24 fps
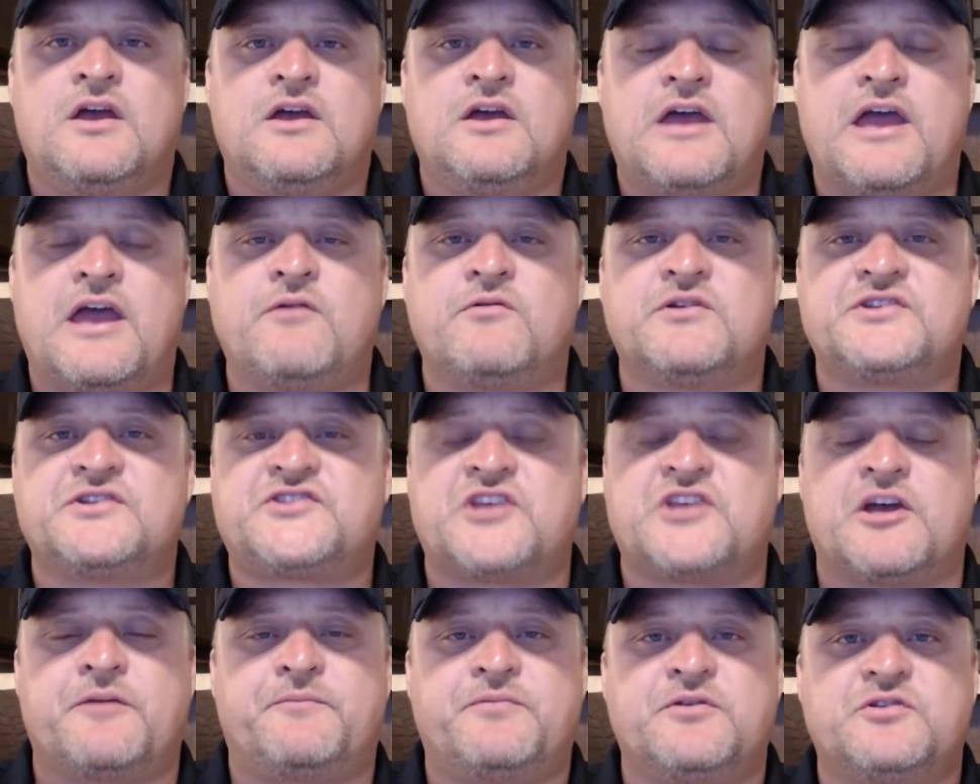Hey,
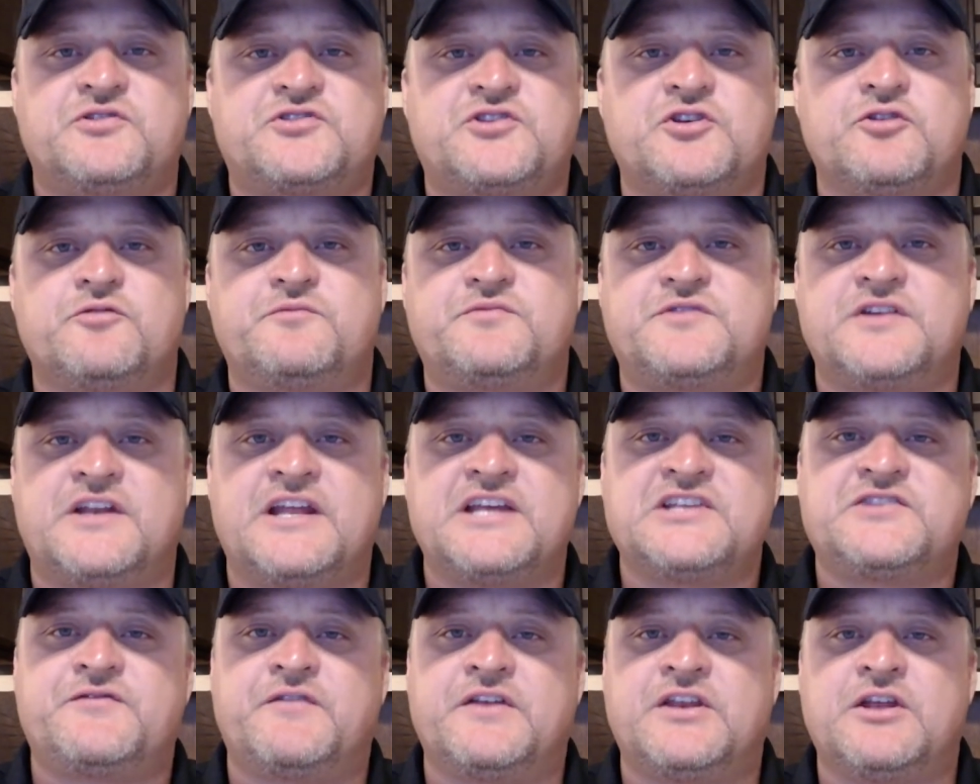what's up, YouTube?
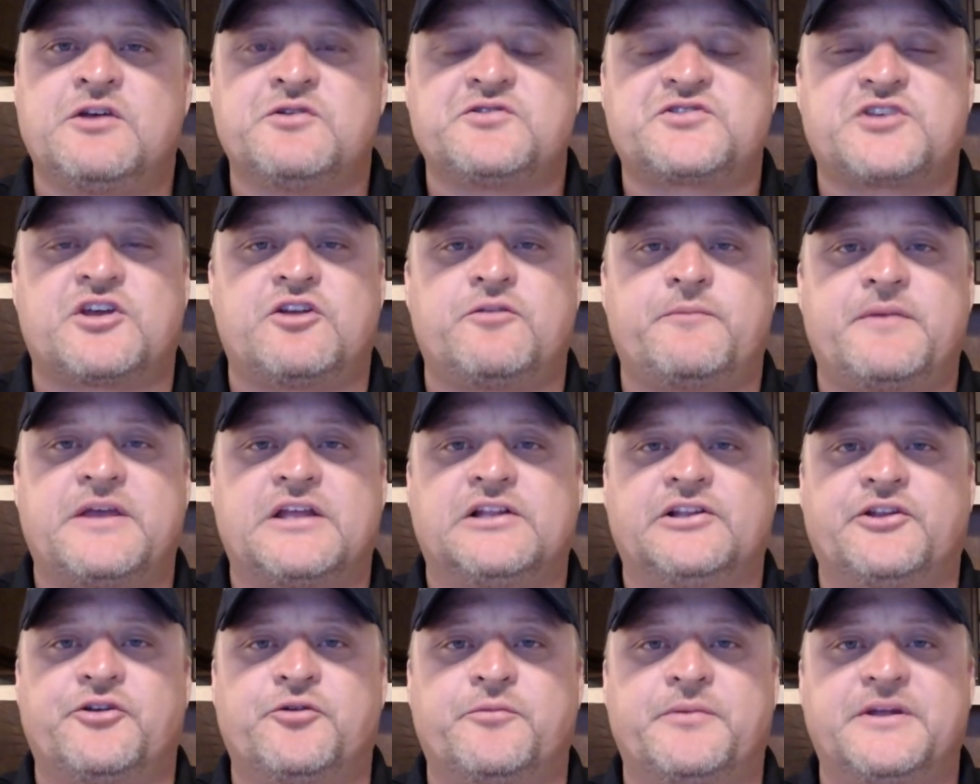Today's video is going to be a
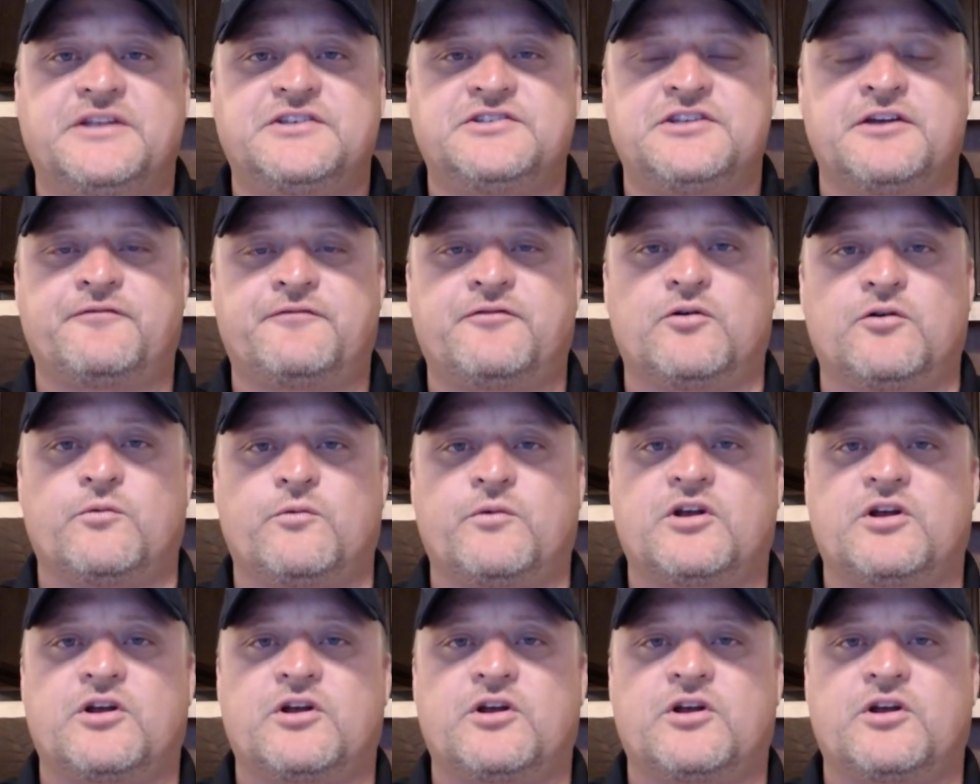little bit different.